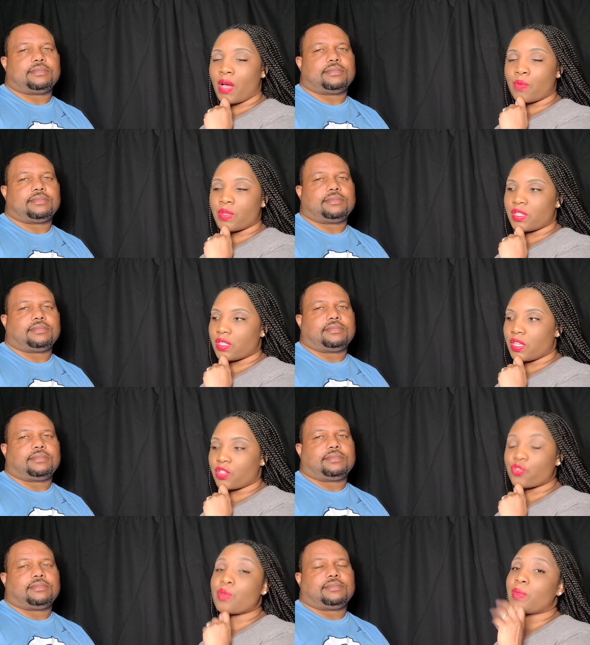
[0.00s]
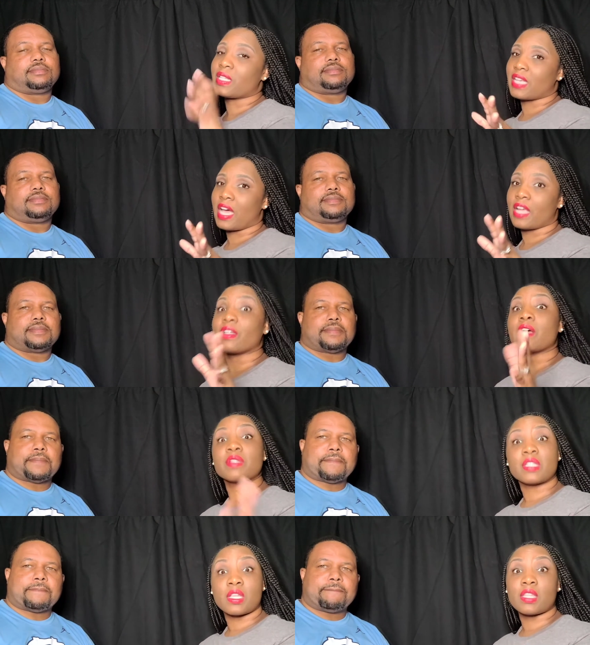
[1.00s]
Speaker 1: I, I was extremely tired. That
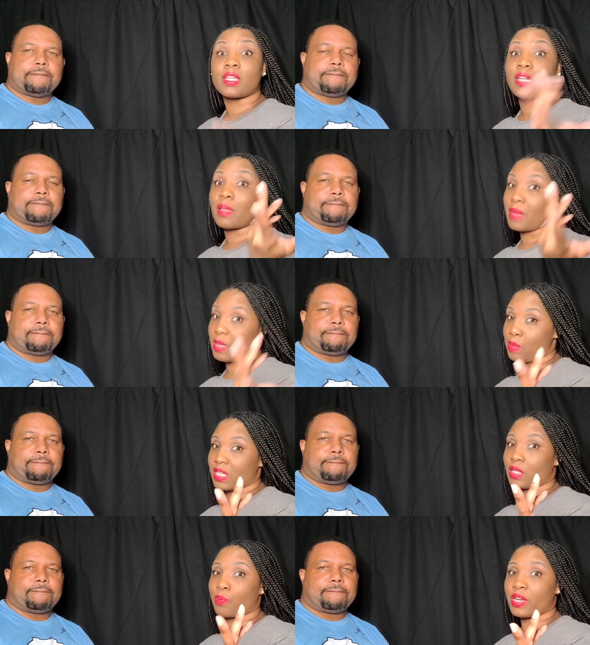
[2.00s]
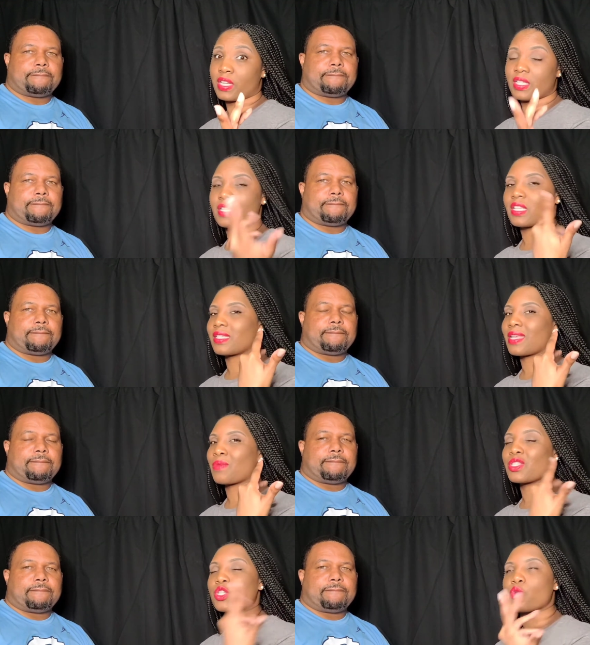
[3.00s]
was another thing that made me take the pregnancy test because
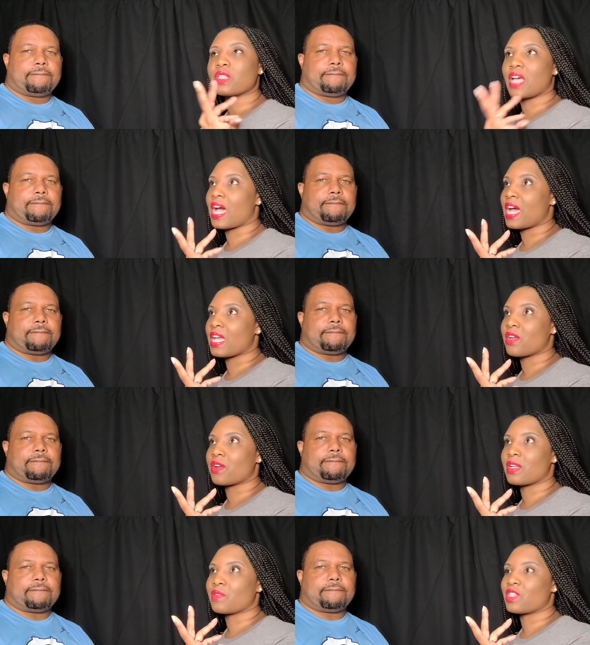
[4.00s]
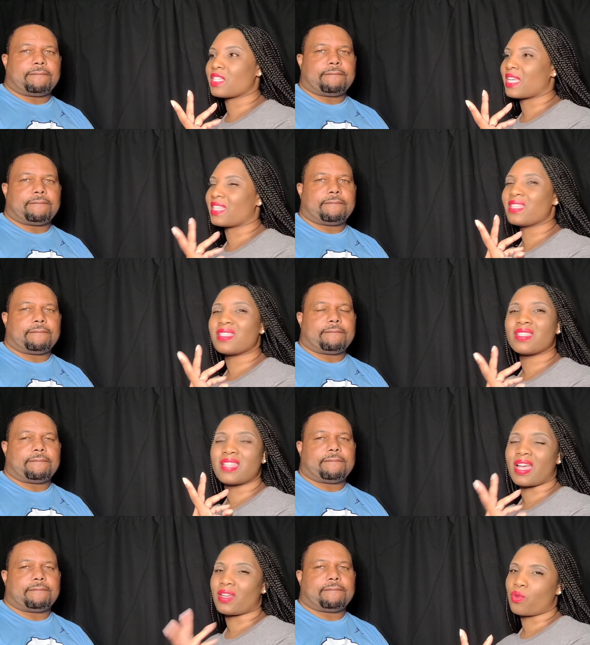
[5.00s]
I was so tired. It was just like, this
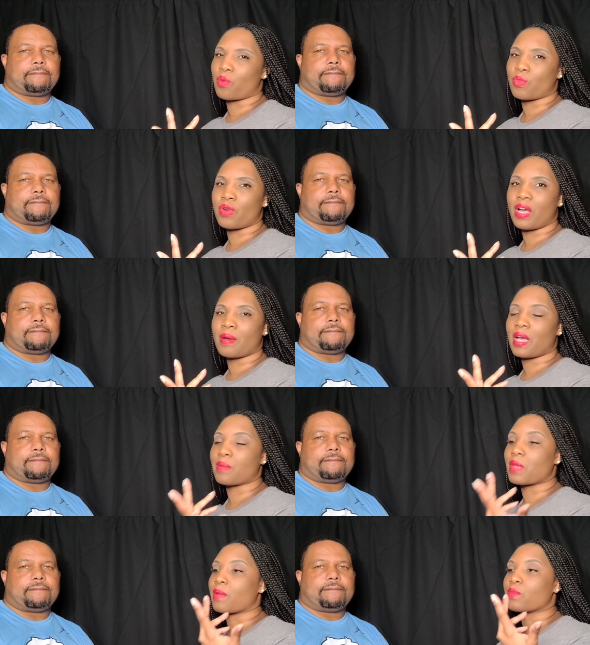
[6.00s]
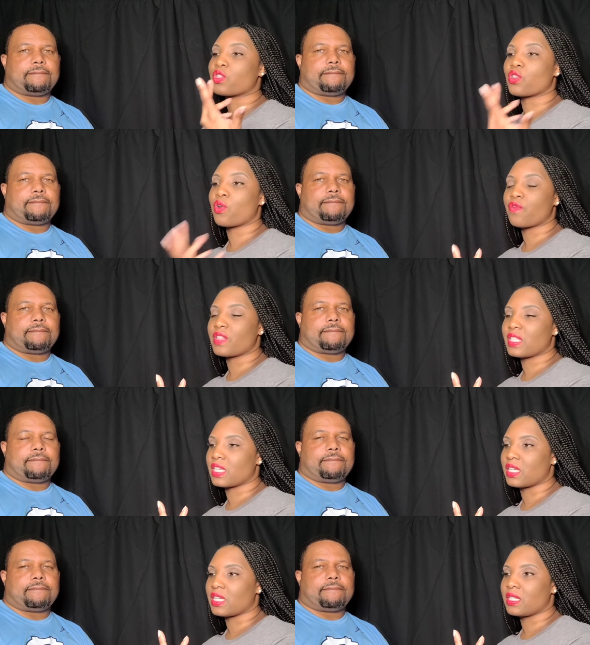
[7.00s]
is not normal. I, I'm, I'm so
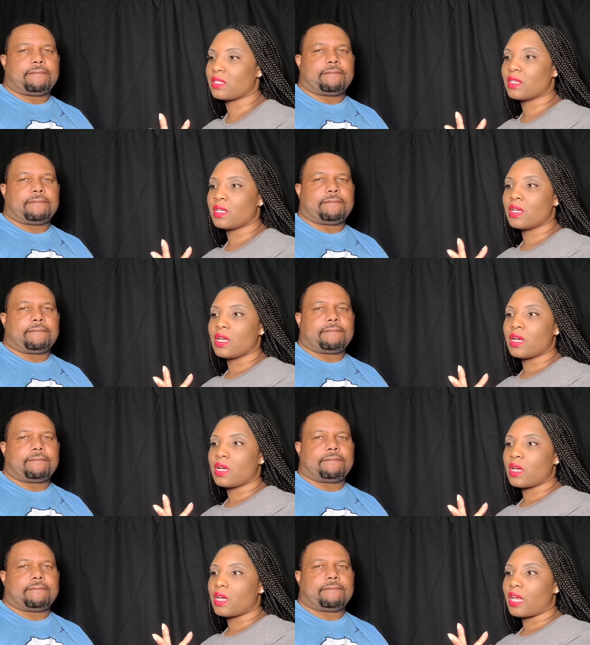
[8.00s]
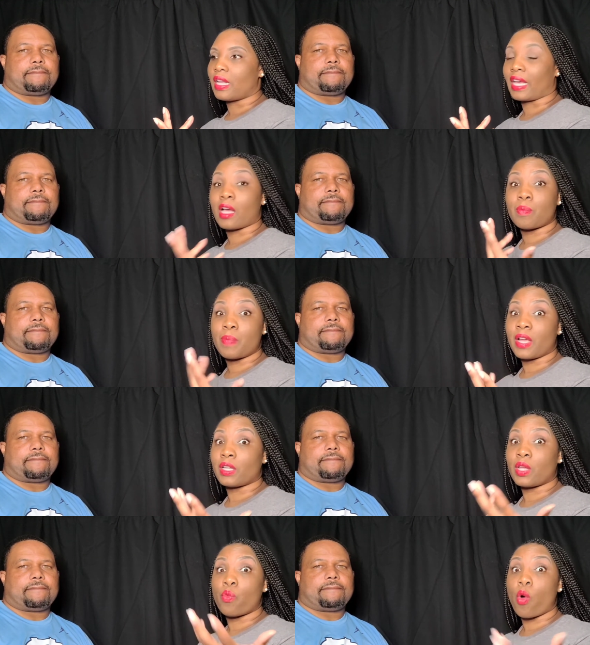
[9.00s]
fatigued. Like I could
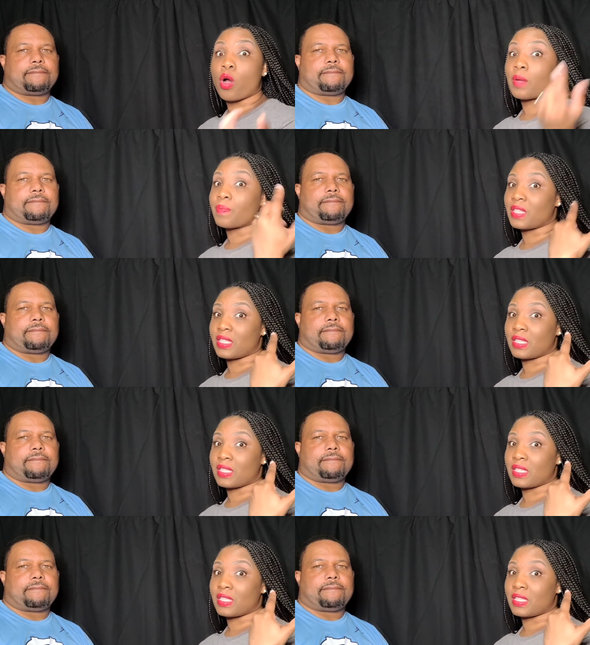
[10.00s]
barely walk up the